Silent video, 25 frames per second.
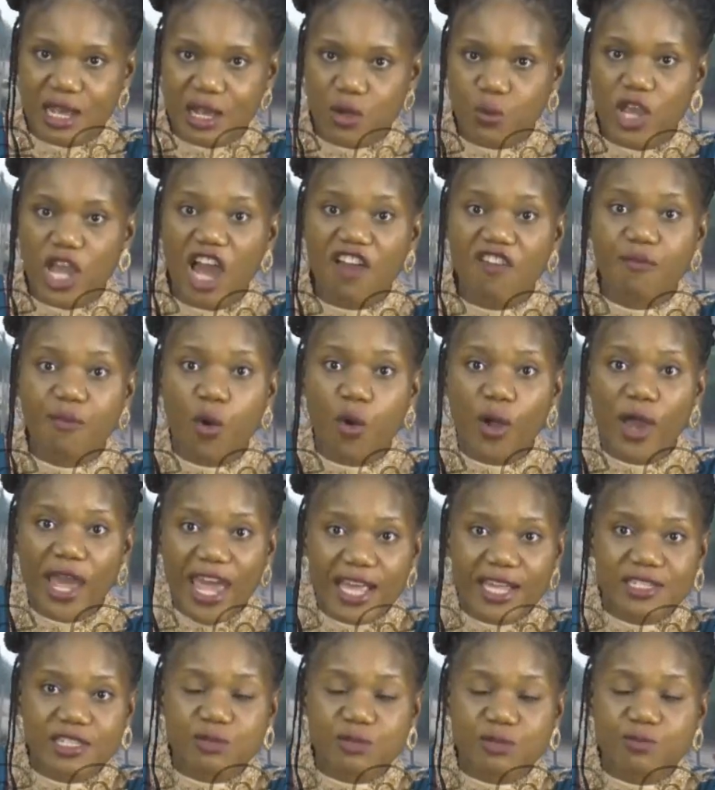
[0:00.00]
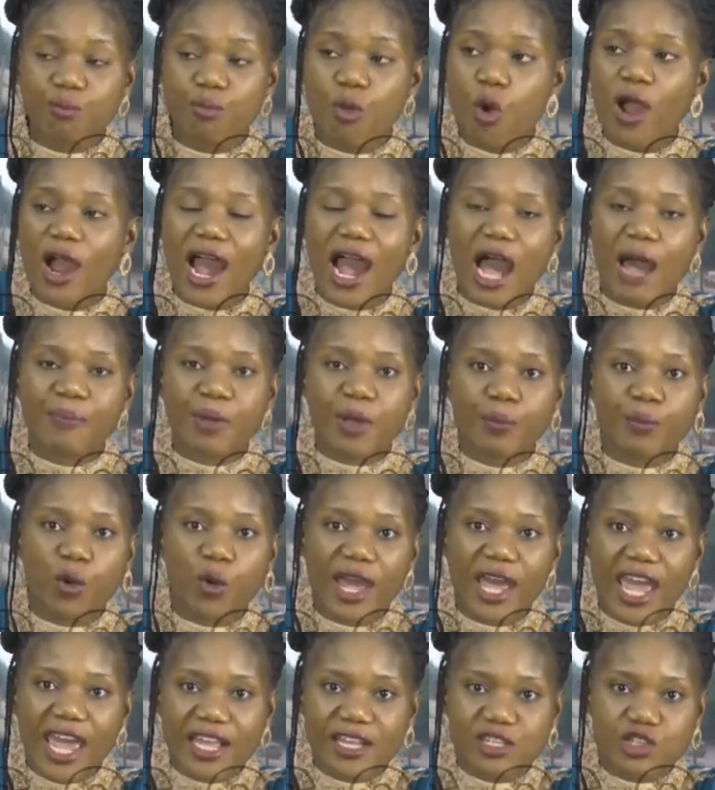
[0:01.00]
We have more hands, more
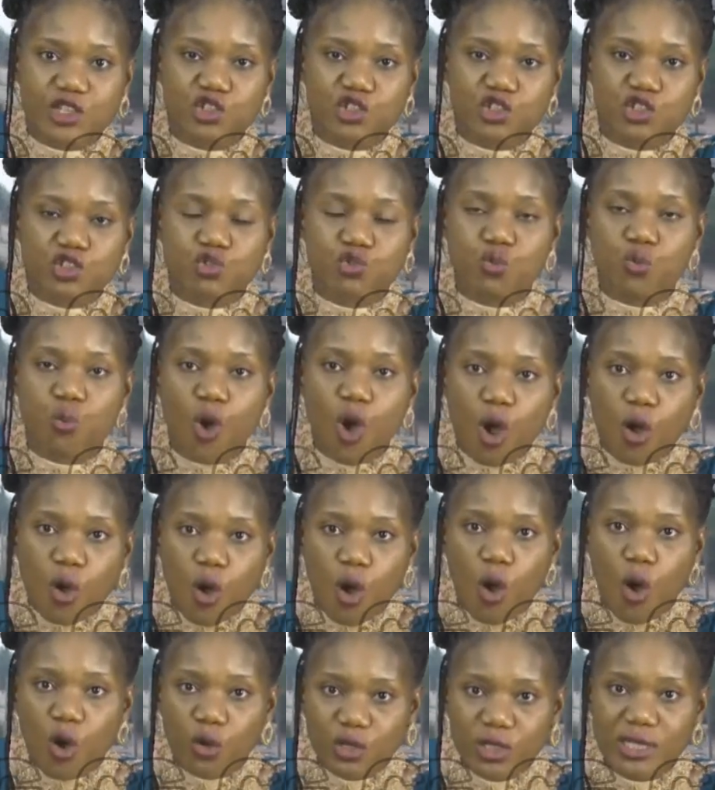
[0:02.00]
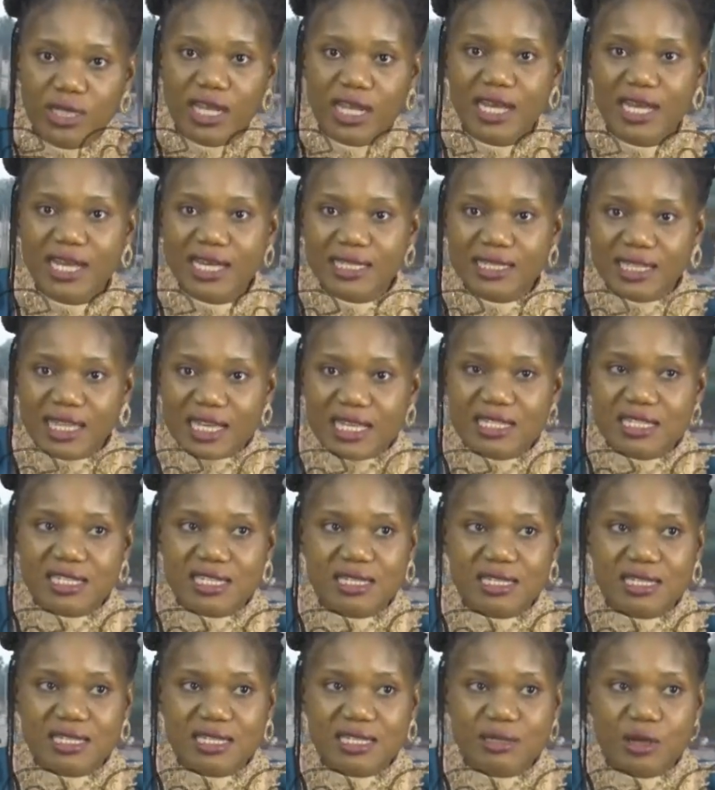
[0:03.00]
capable hands to work on
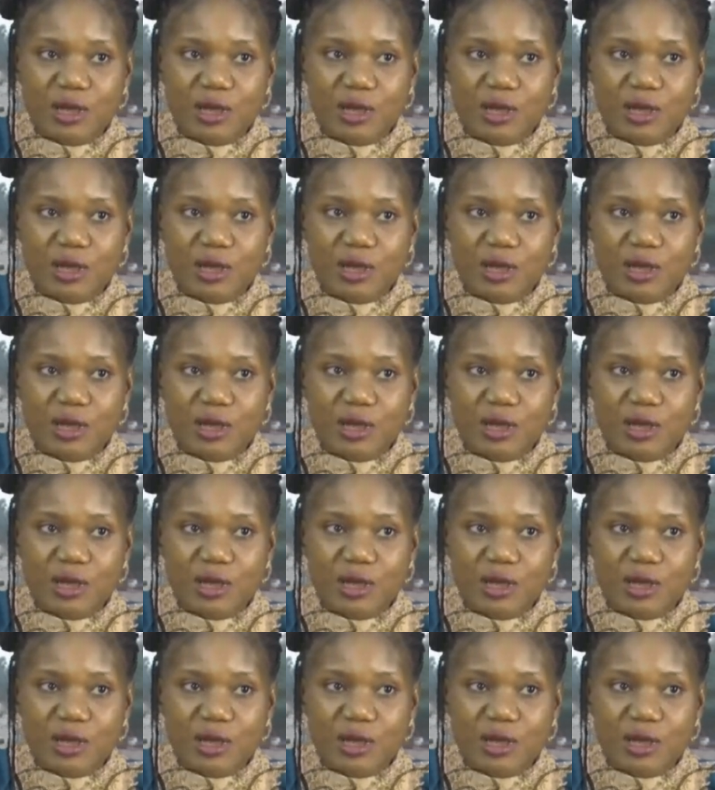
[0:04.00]
this